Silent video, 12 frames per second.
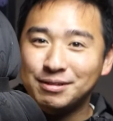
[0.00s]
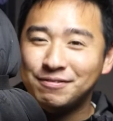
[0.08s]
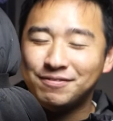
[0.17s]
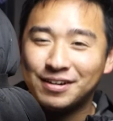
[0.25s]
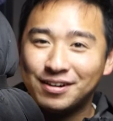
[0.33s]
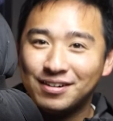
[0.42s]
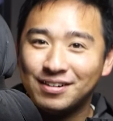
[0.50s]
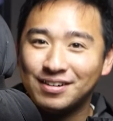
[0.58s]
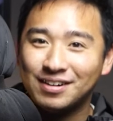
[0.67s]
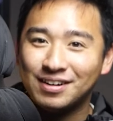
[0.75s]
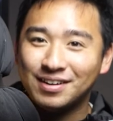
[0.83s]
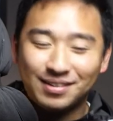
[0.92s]
be fair,
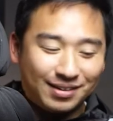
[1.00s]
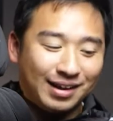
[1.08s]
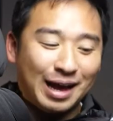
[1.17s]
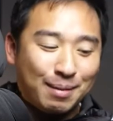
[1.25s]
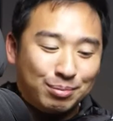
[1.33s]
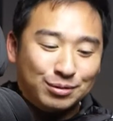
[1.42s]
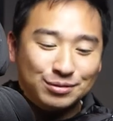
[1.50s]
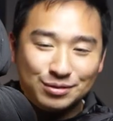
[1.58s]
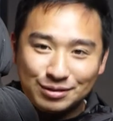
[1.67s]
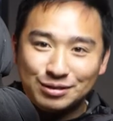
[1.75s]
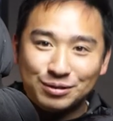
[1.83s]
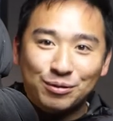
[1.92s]

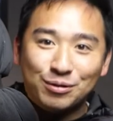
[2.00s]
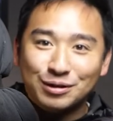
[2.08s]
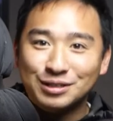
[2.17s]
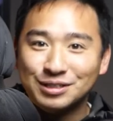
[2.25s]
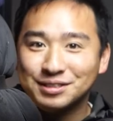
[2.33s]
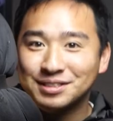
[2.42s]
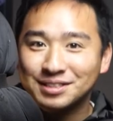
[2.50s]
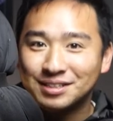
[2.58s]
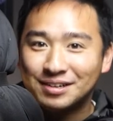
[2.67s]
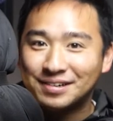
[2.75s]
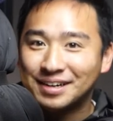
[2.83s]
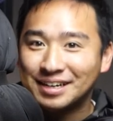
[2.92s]
apples to oranges,
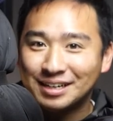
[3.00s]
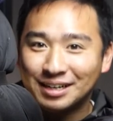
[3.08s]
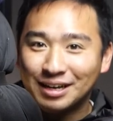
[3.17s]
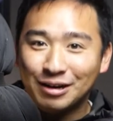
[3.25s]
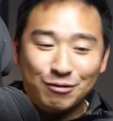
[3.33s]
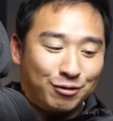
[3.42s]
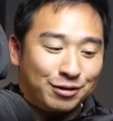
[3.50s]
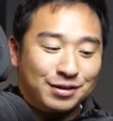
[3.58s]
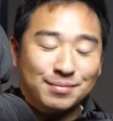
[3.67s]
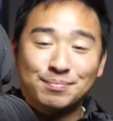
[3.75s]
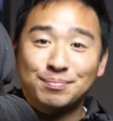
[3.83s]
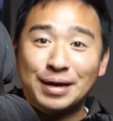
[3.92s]
all right? We're
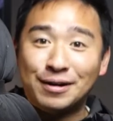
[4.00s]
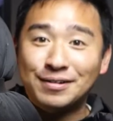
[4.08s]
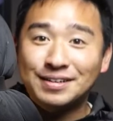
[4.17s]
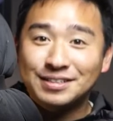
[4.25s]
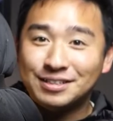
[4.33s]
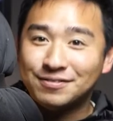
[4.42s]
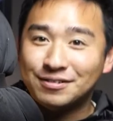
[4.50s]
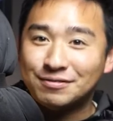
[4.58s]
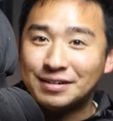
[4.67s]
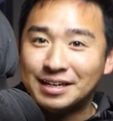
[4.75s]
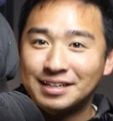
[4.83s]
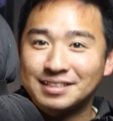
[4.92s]
comparing different
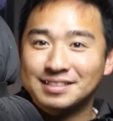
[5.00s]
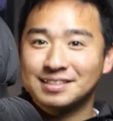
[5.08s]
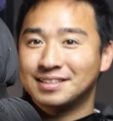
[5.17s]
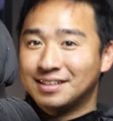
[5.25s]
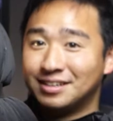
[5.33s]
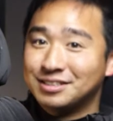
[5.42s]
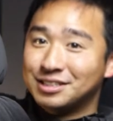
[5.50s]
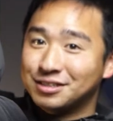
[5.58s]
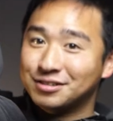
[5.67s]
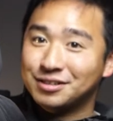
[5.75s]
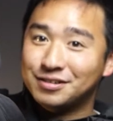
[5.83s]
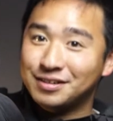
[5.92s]
ratings, a
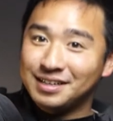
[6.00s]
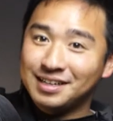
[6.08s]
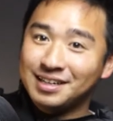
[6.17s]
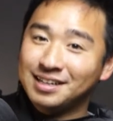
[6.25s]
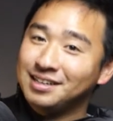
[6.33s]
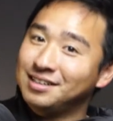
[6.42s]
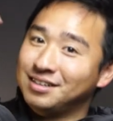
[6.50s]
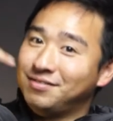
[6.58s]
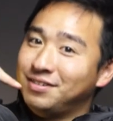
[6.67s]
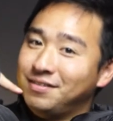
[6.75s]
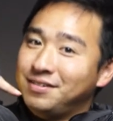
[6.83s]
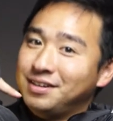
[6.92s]
zero degree, a
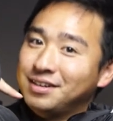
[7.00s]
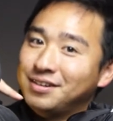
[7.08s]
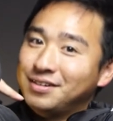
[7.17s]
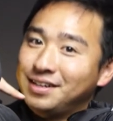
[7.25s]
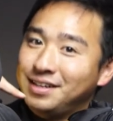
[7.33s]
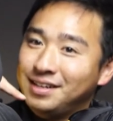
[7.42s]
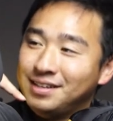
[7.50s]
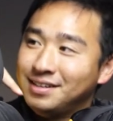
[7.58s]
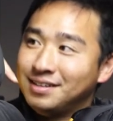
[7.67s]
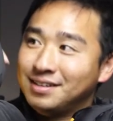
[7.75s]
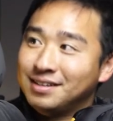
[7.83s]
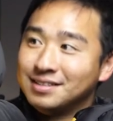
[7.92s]
15 degree,
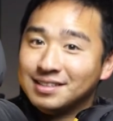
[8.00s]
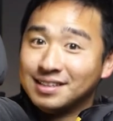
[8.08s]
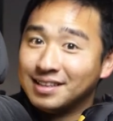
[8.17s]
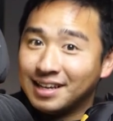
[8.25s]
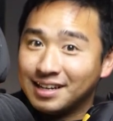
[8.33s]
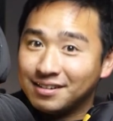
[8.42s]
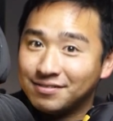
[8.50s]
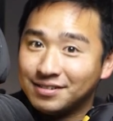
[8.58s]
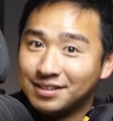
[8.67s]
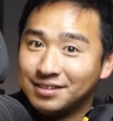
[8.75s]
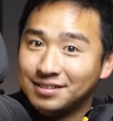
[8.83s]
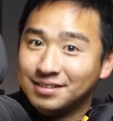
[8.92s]
synthetic
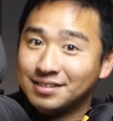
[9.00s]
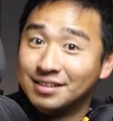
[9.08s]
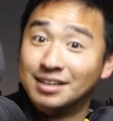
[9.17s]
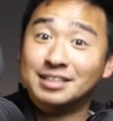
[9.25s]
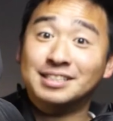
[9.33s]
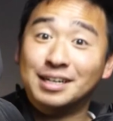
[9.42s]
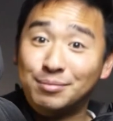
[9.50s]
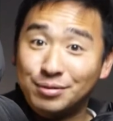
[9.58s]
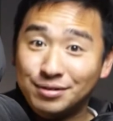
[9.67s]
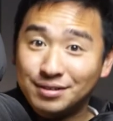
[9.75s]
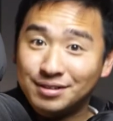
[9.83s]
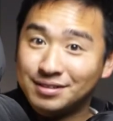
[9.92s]
fill, a
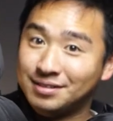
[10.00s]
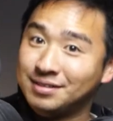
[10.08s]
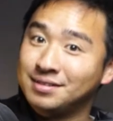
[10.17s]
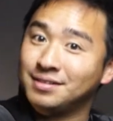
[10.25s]
double,